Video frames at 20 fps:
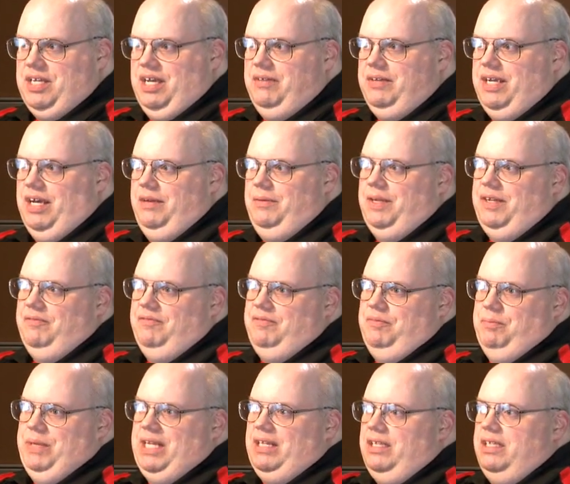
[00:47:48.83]
I, I have a
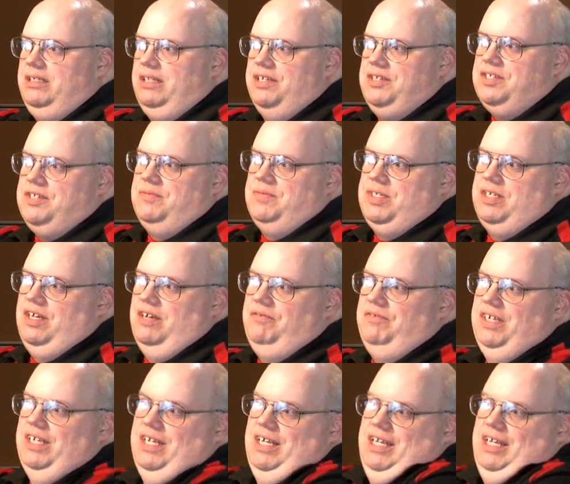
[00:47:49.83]
mailing list and stuff.